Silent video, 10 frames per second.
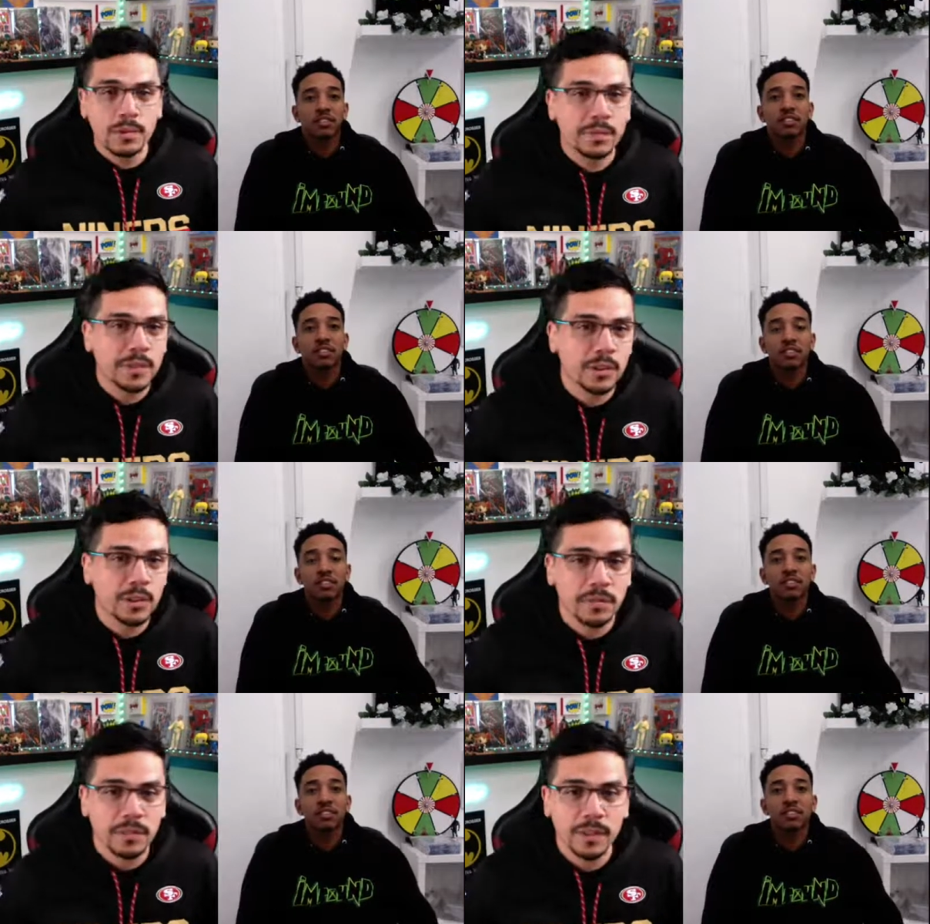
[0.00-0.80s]

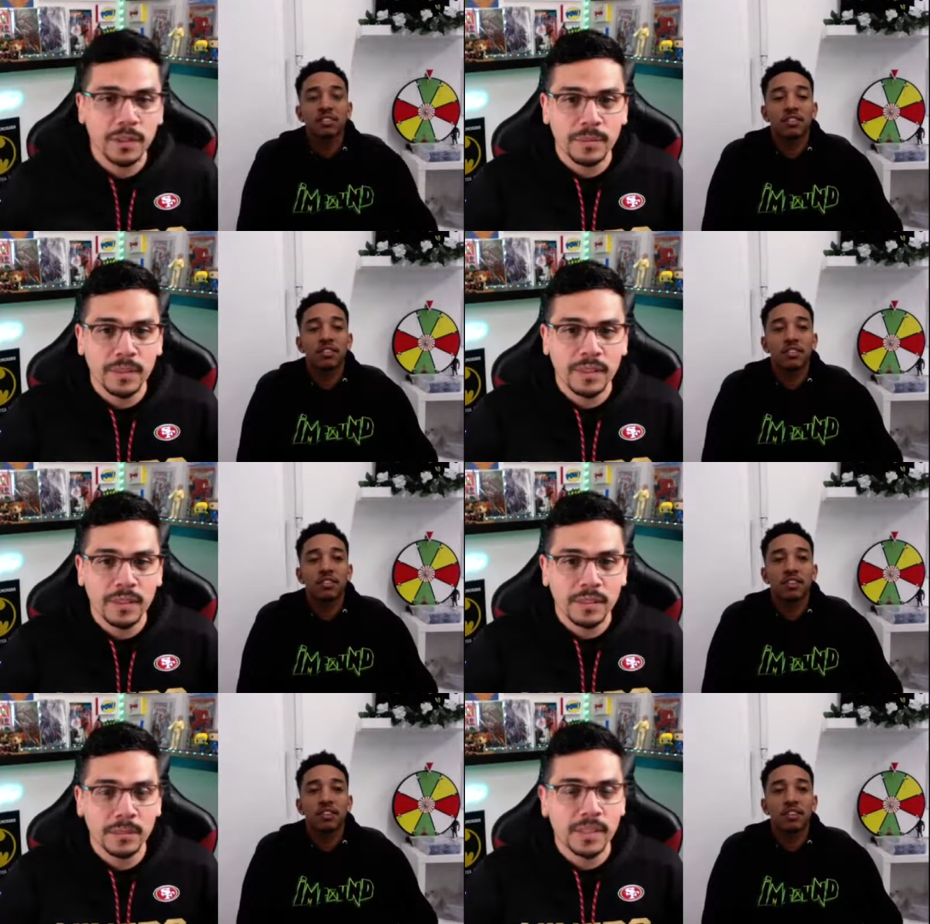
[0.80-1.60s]
Speaker 1: feature film that's
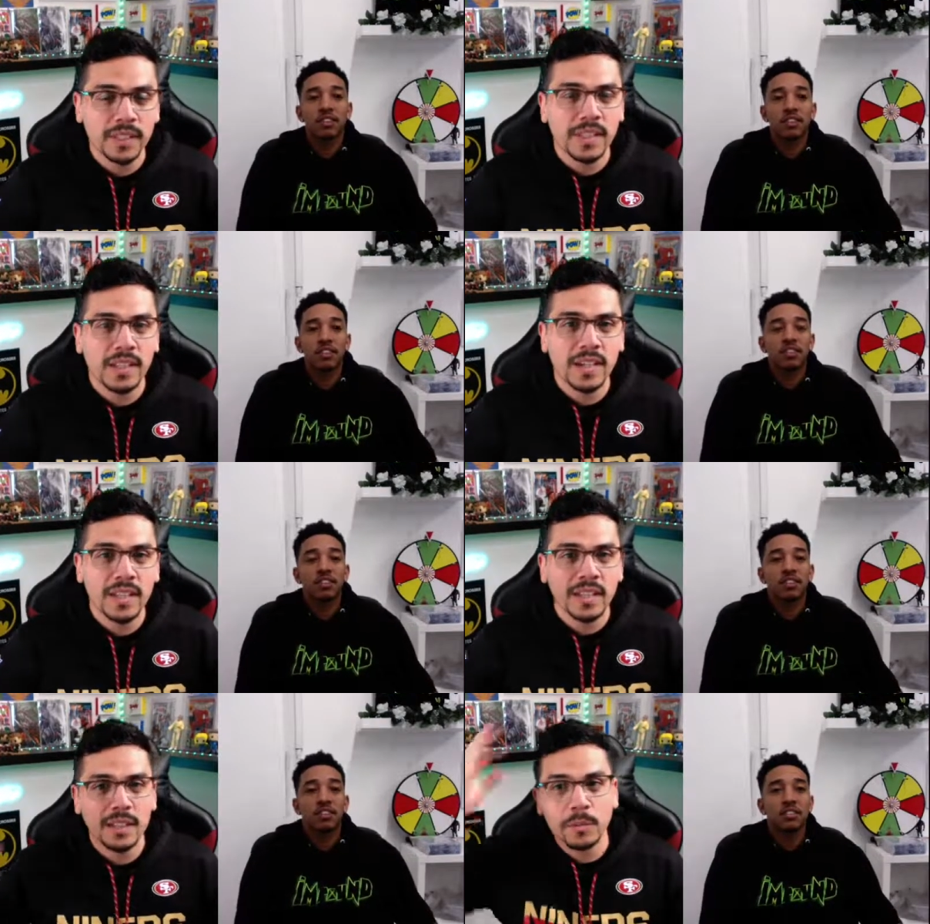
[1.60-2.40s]
going to be, uh, I
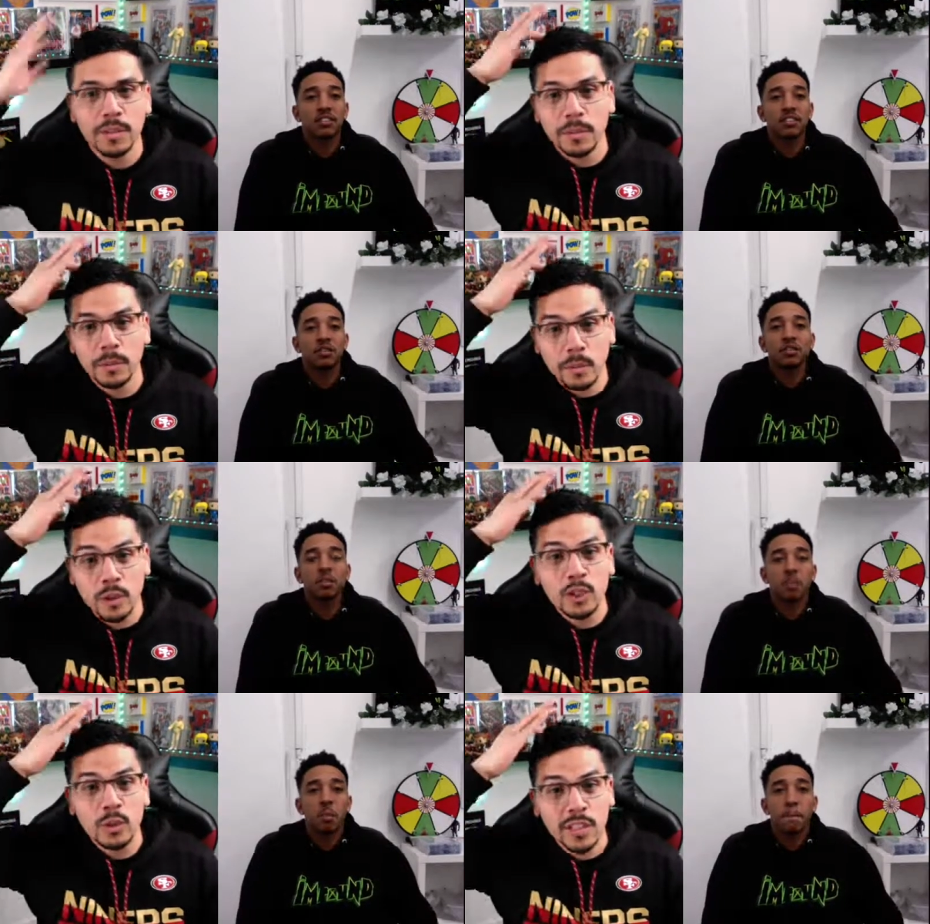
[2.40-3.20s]
think, going to be
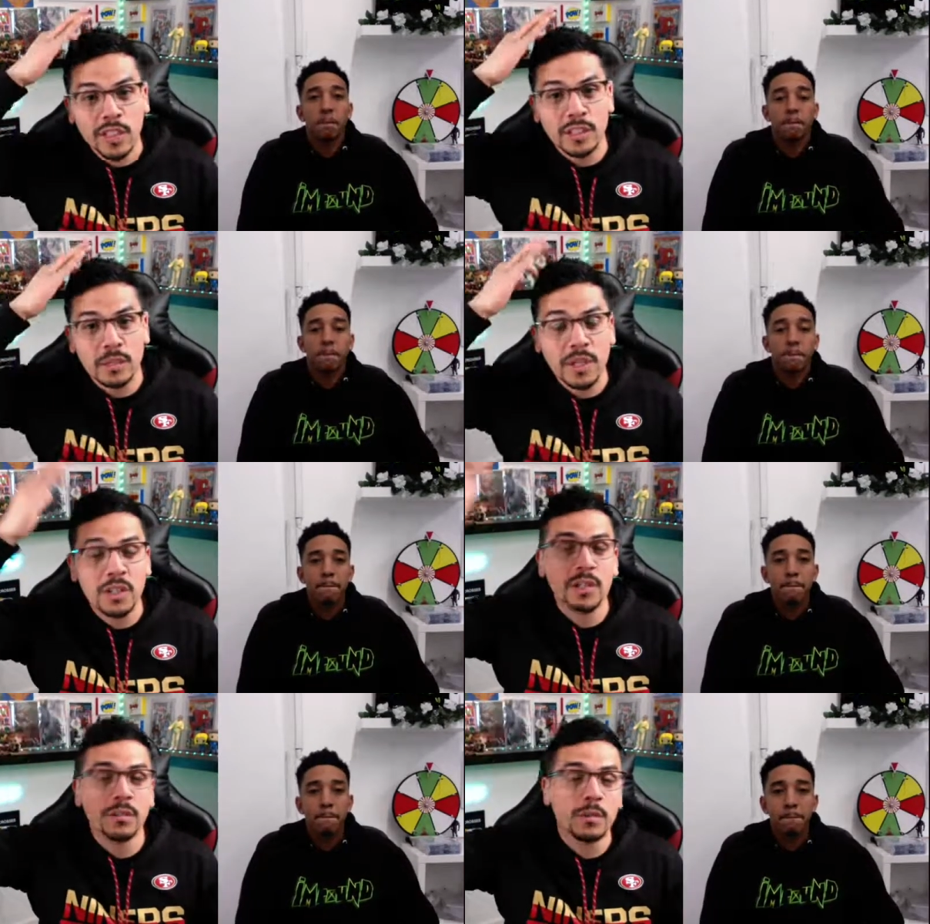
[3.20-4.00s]
pretty sweet,
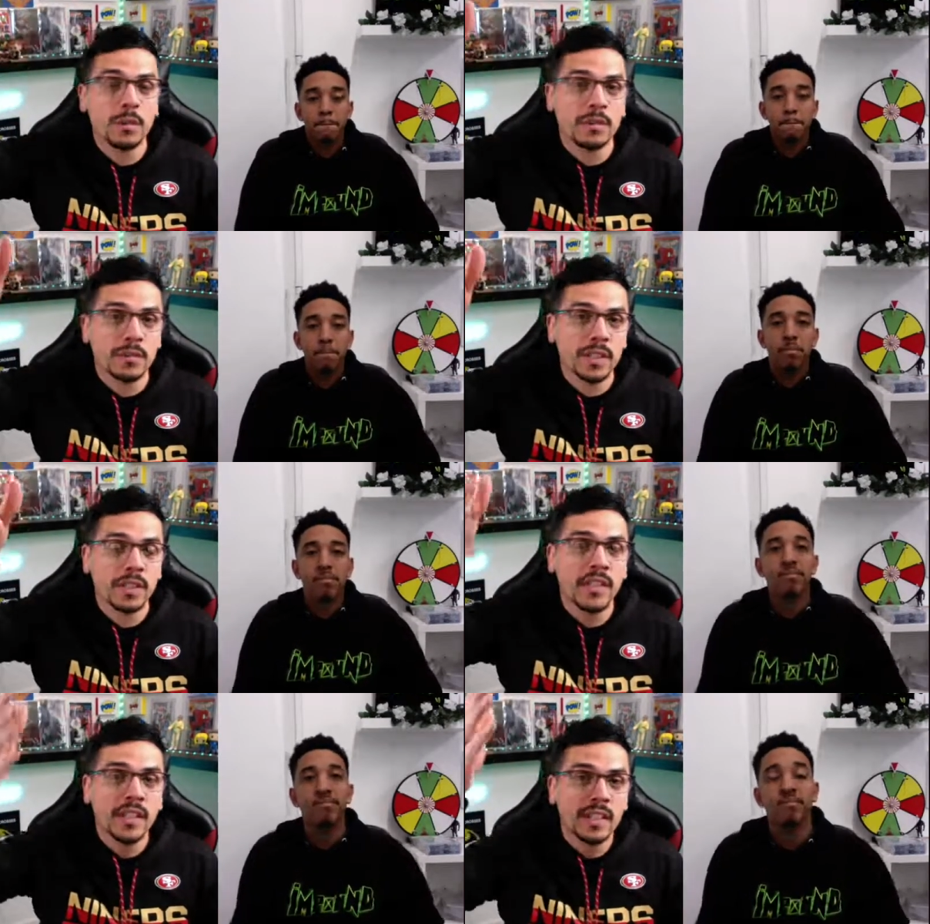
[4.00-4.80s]
especially for those of
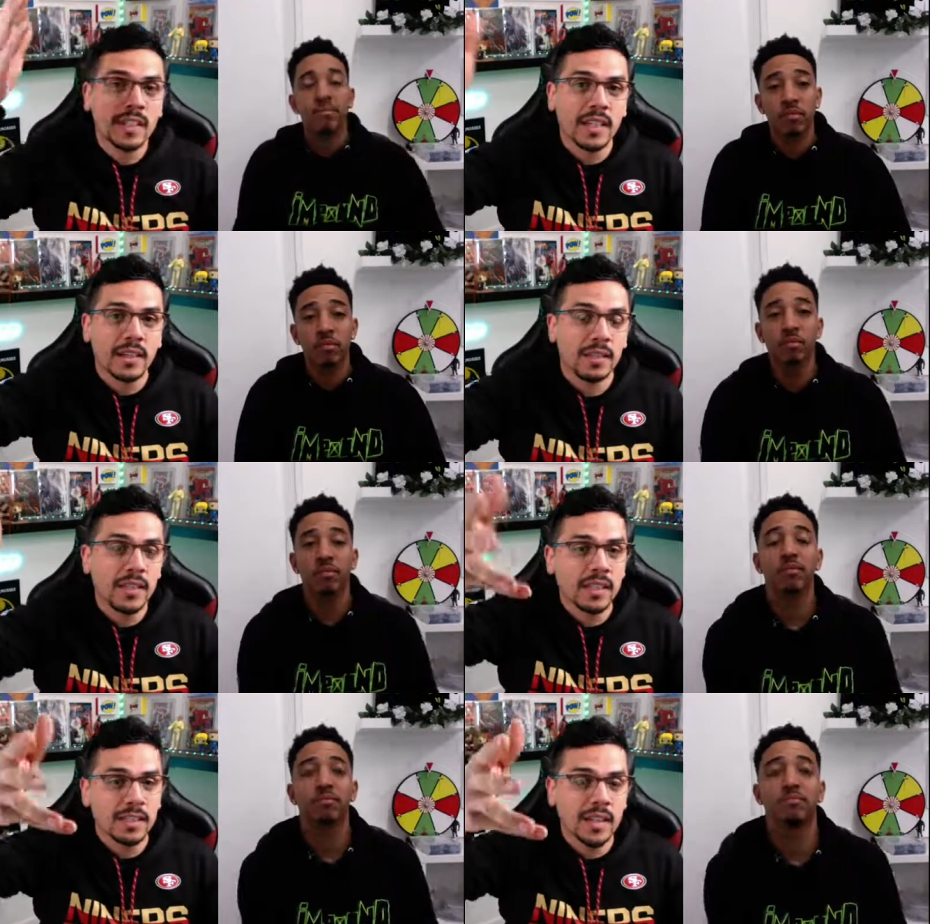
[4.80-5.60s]
us that are
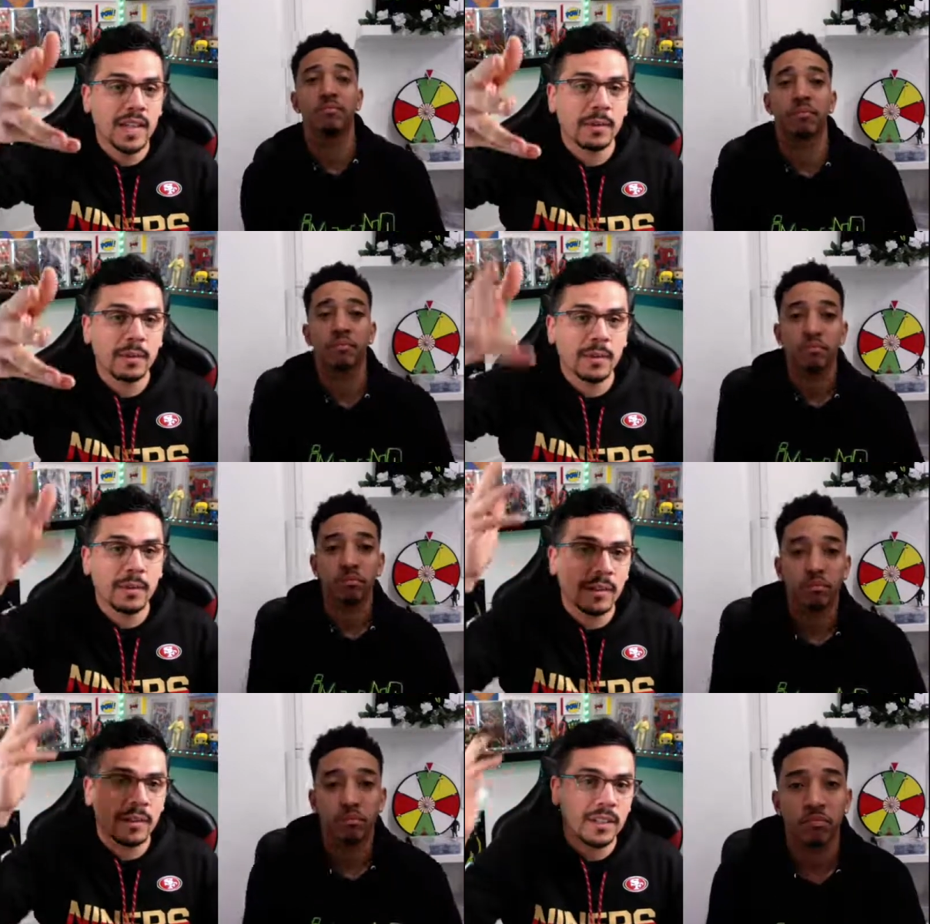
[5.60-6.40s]
in the Sacramento
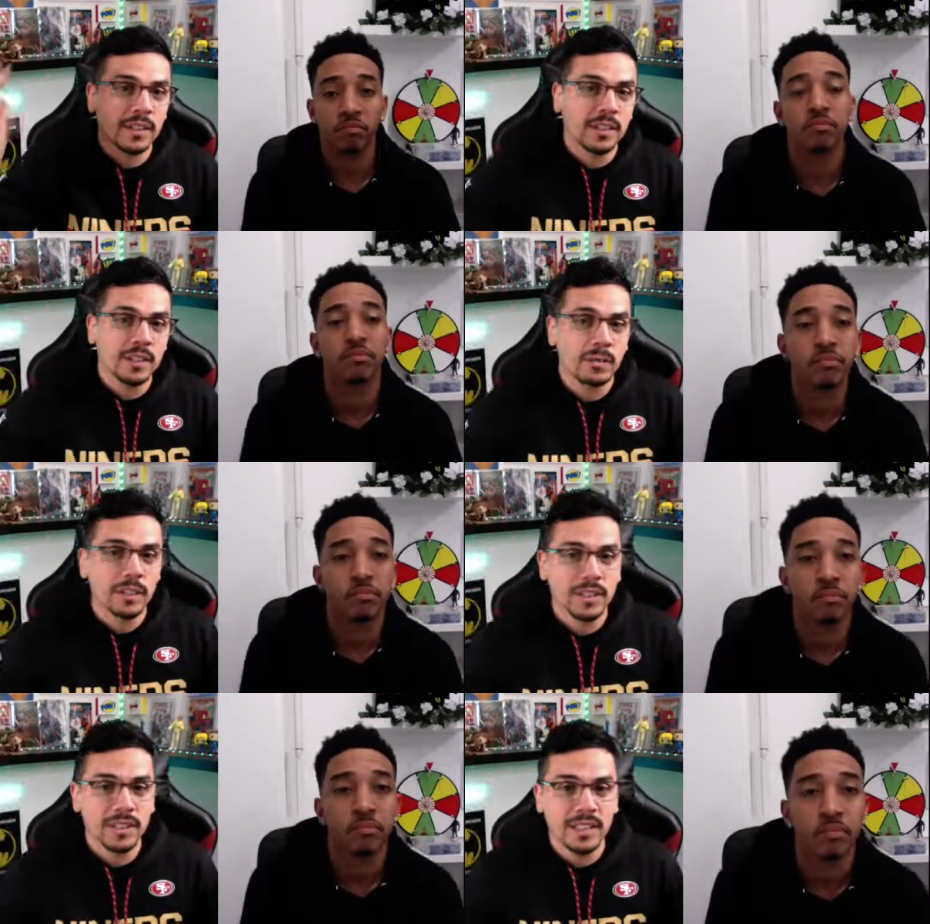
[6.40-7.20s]
area to
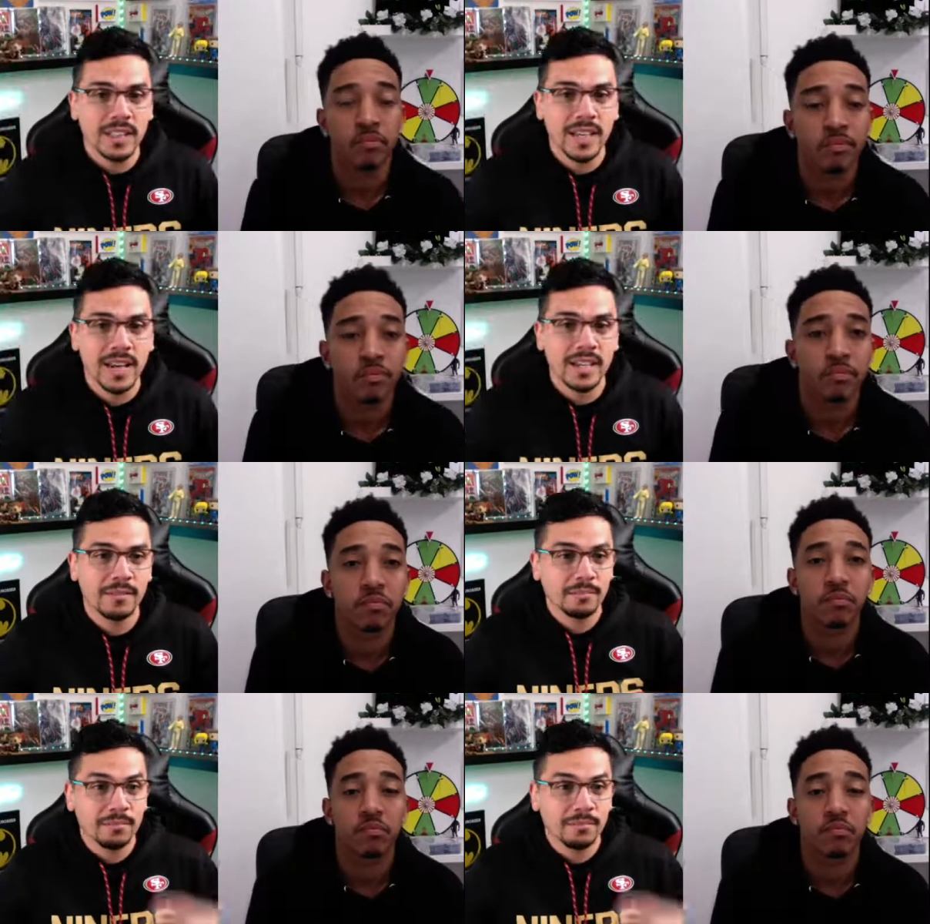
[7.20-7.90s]
really see that